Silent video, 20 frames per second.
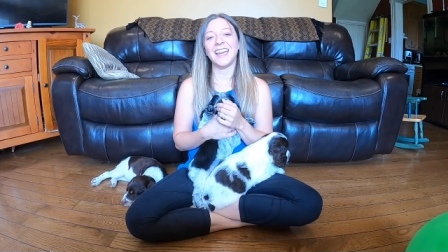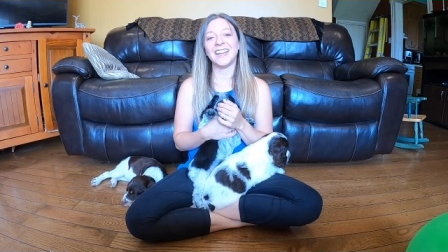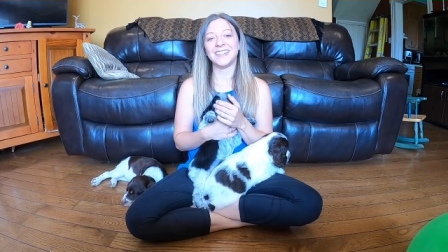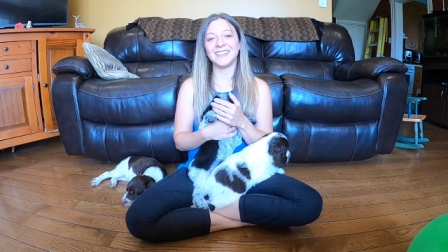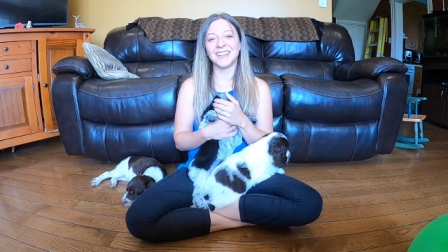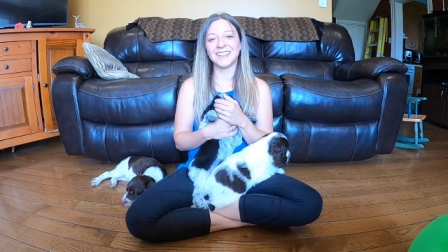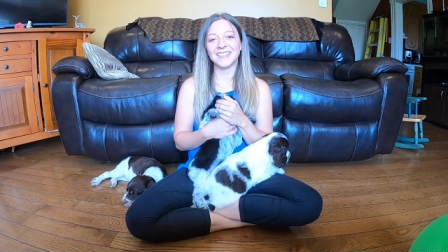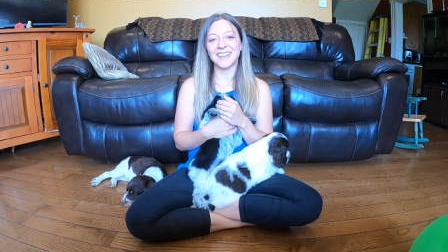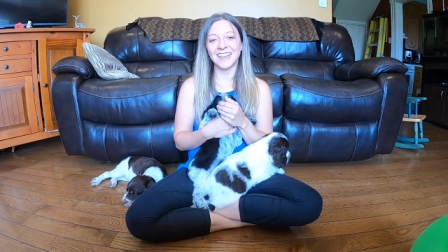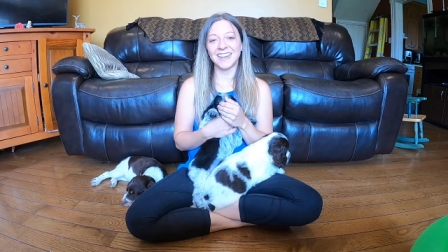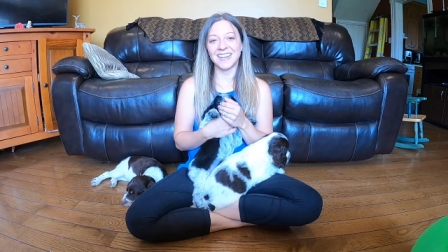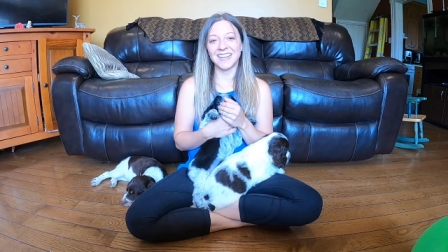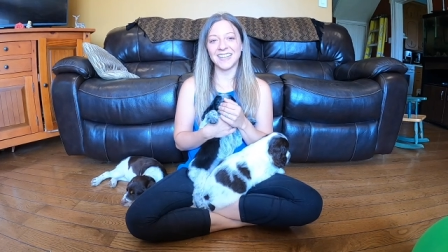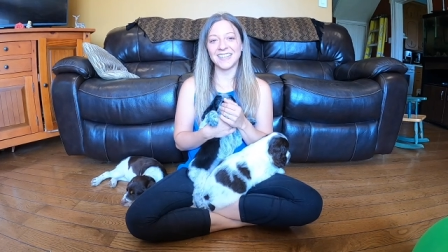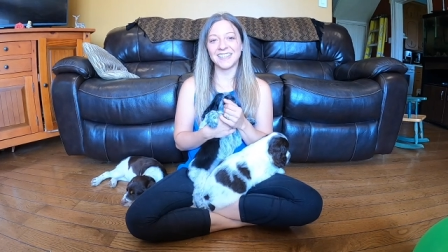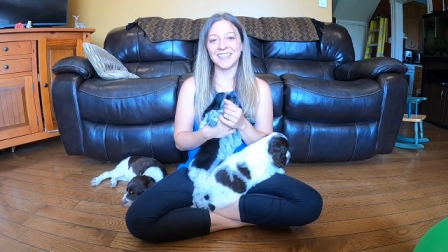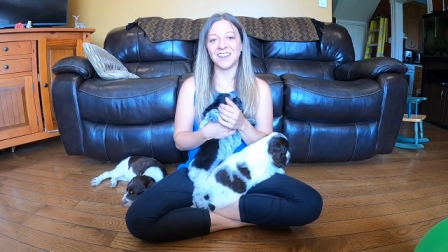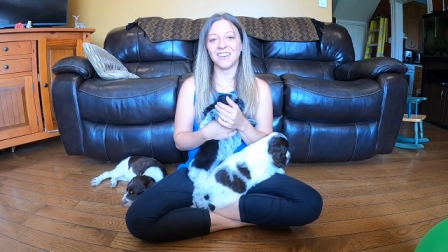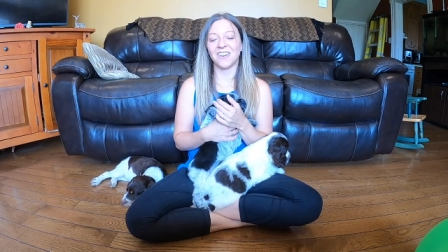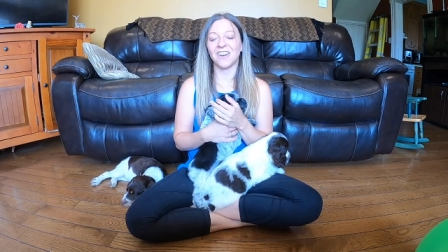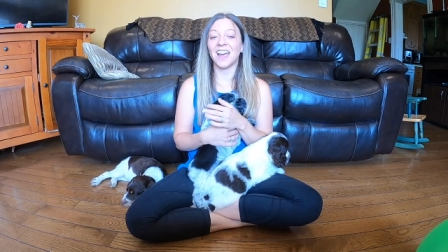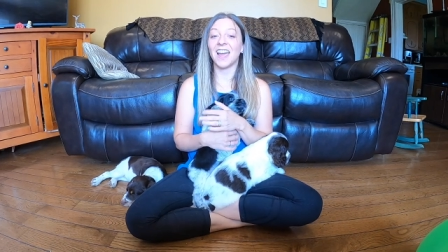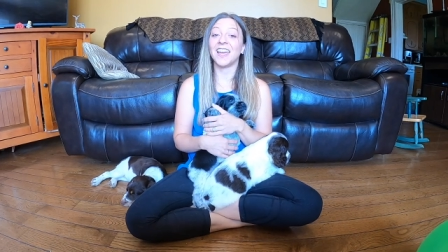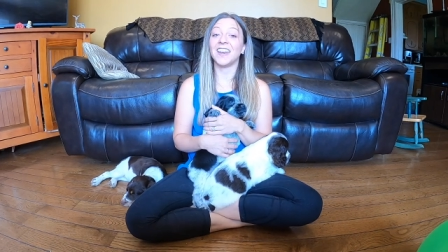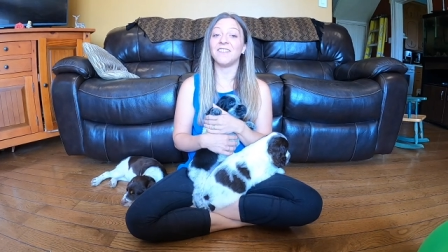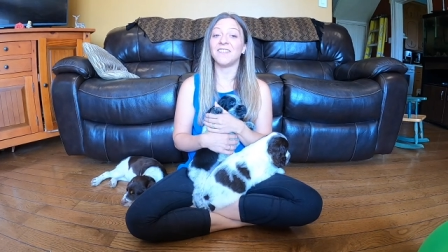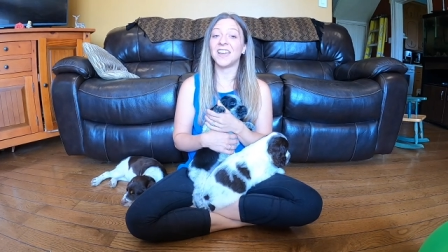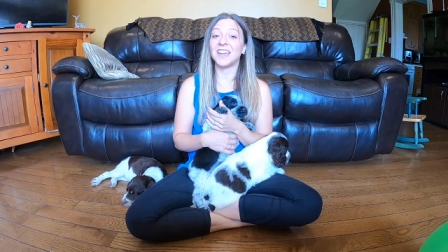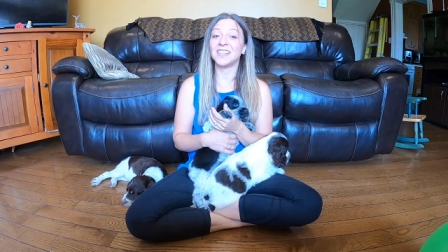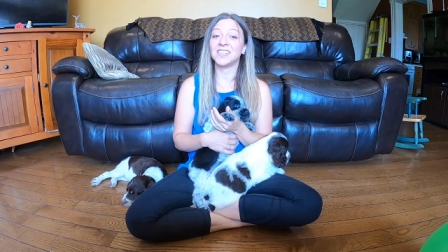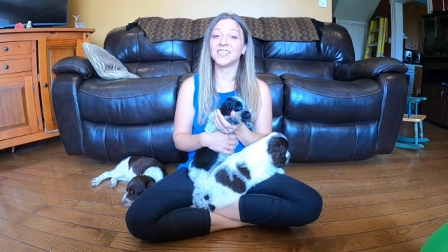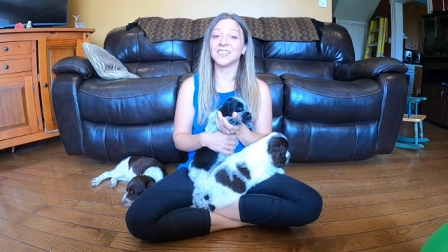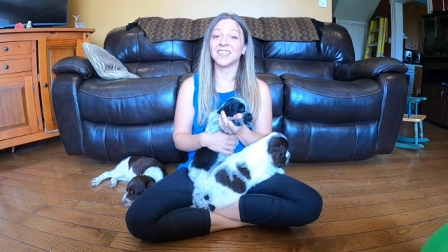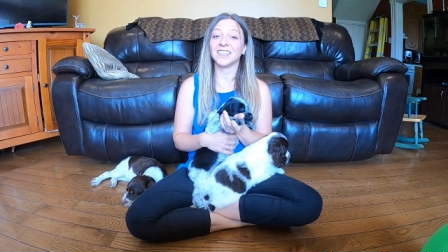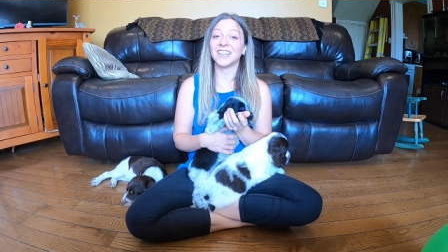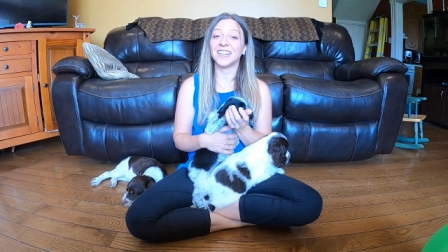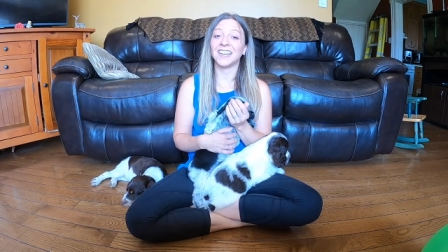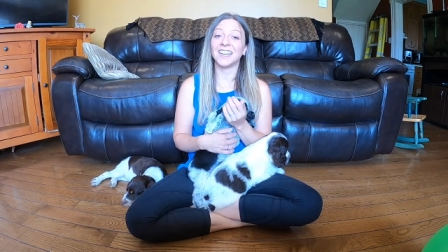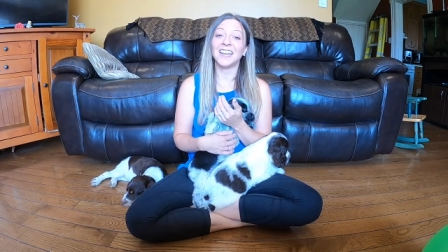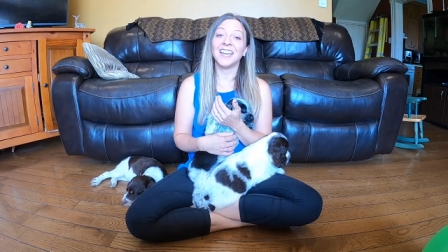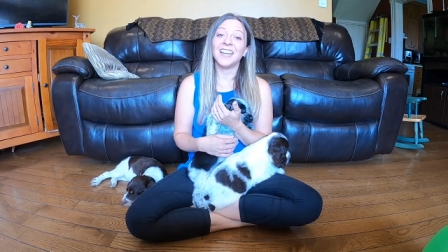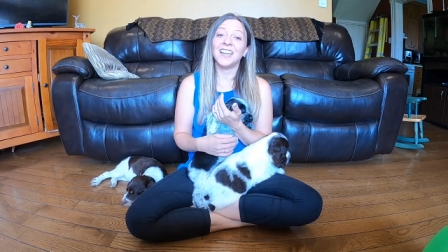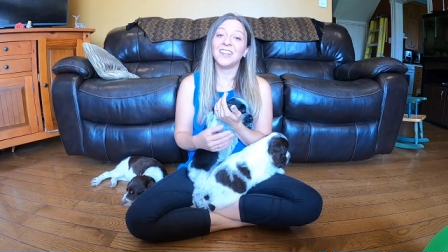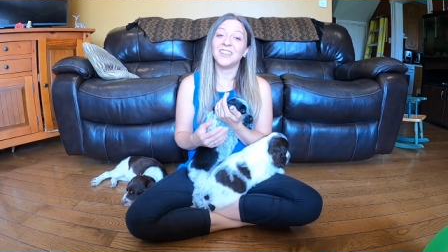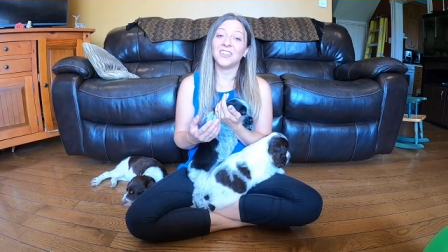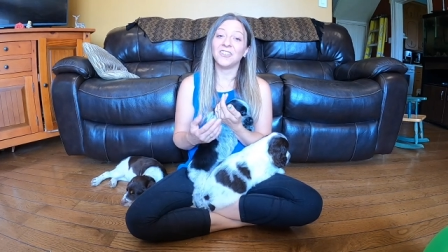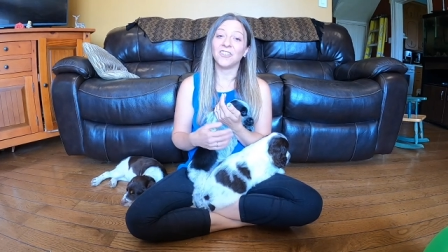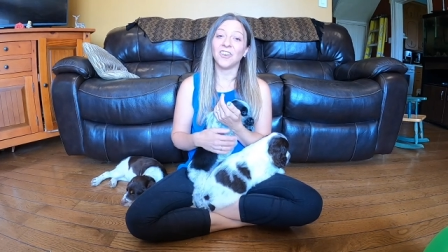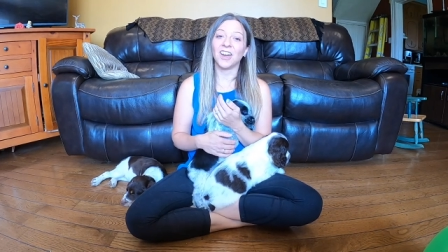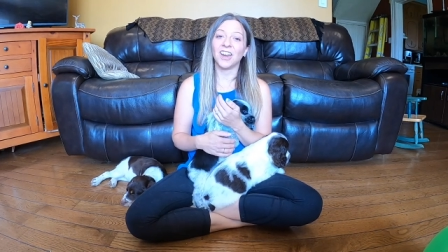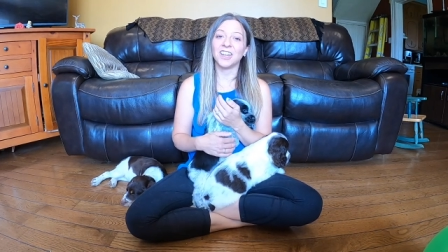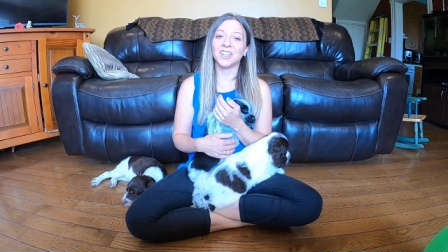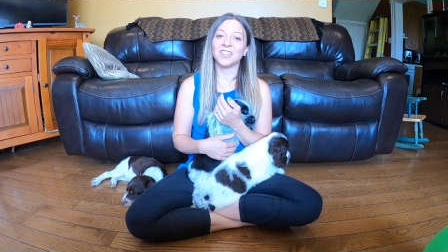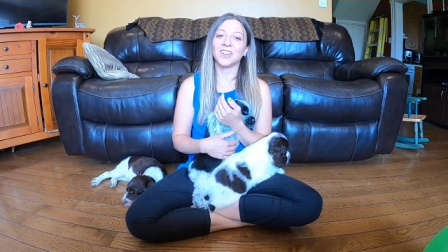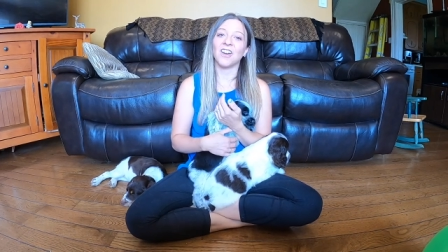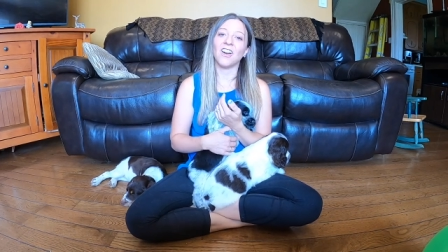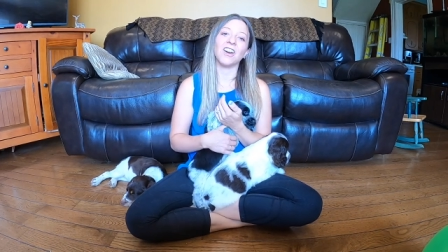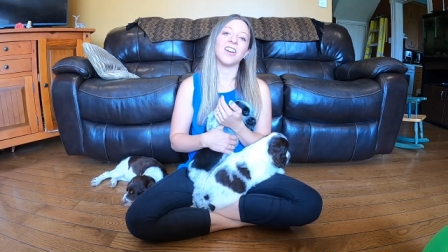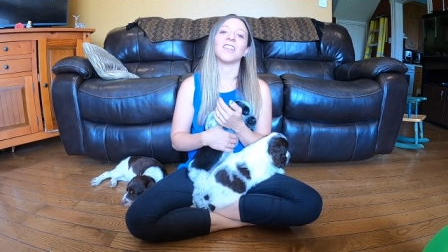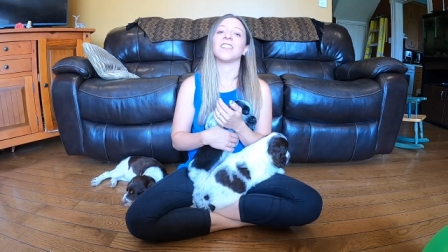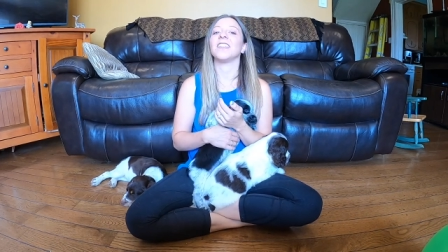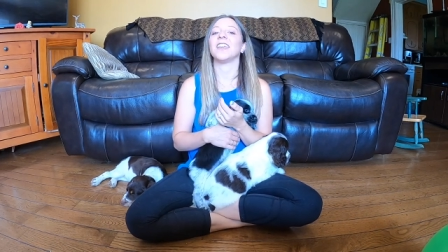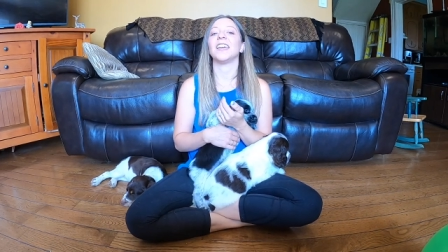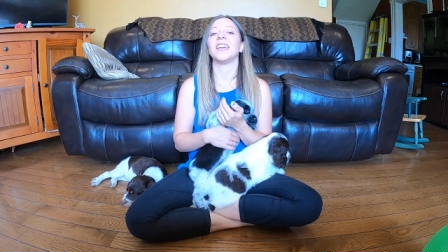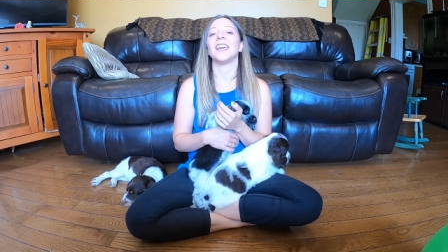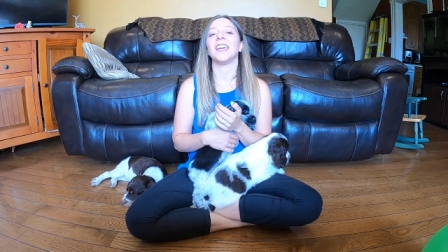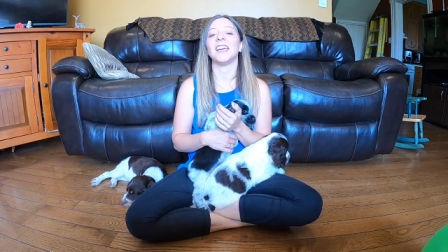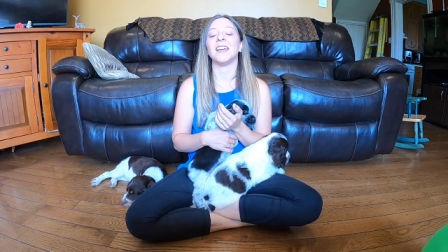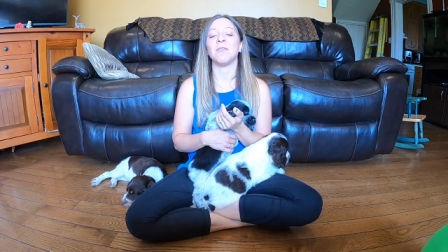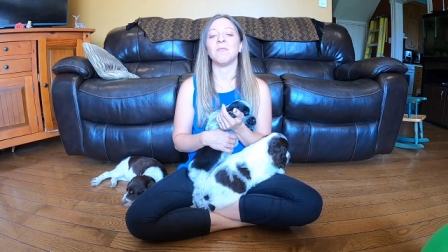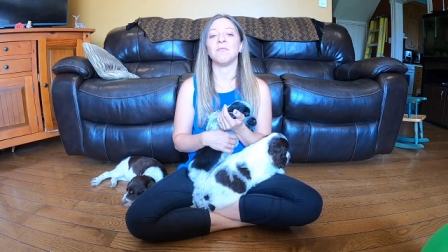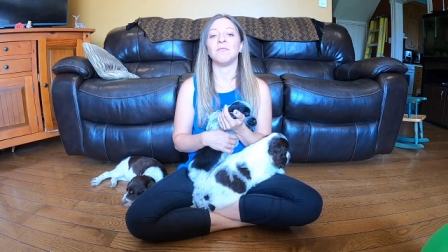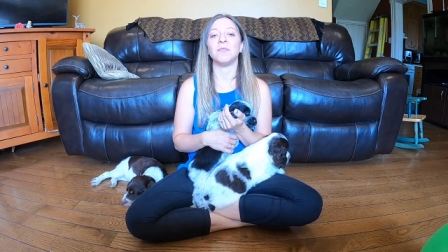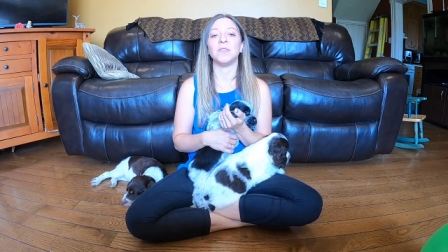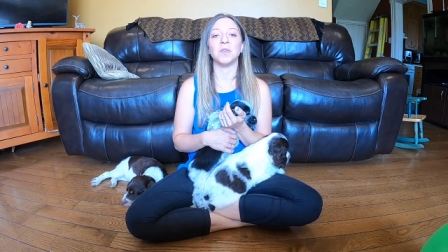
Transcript: it does get easier, and eventually you've got a dog that um,